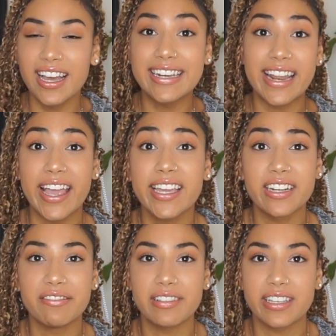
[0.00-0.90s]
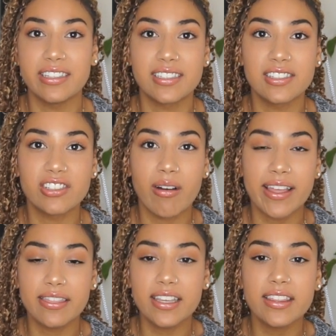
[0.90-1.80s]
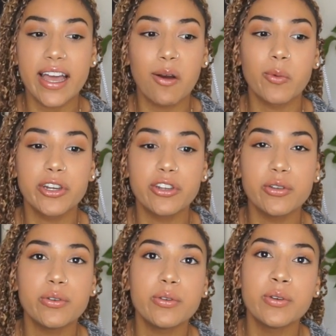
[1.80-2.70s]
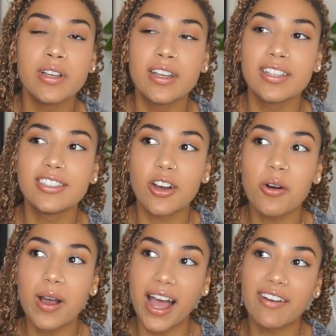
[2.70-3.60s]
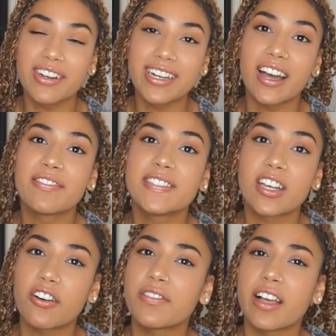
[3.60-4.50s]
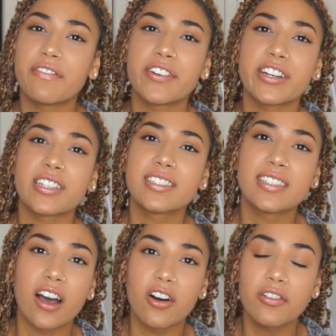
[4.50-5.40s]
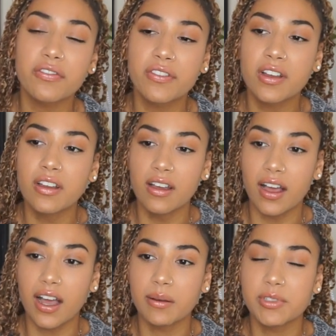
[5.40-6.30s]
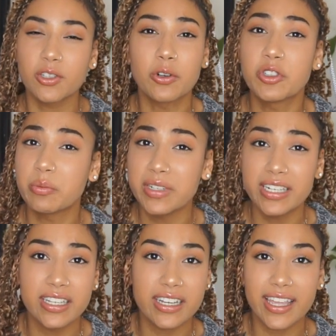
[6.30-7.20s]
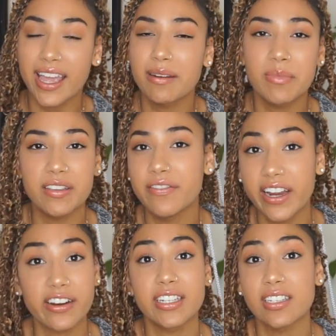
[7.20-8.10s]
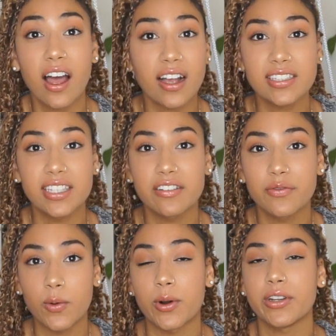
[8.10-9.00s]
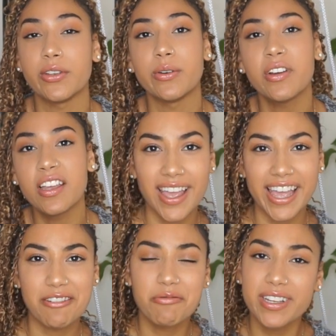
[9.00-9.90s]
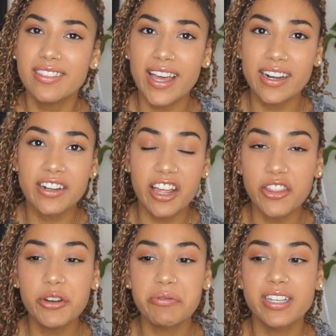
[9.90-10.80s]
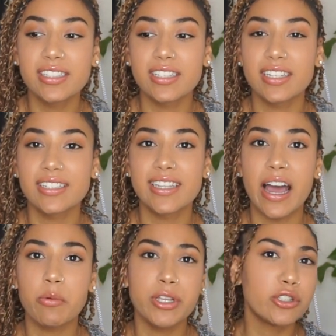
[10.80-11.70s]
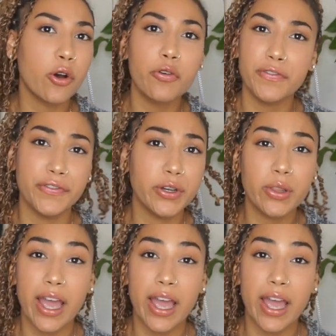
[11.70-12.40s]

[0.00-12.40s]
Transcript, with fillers: a negative lens. And so I think that when you don't have enough self love for yourself um, social media can be very toxic for you. And with that, another reason is that we don't feel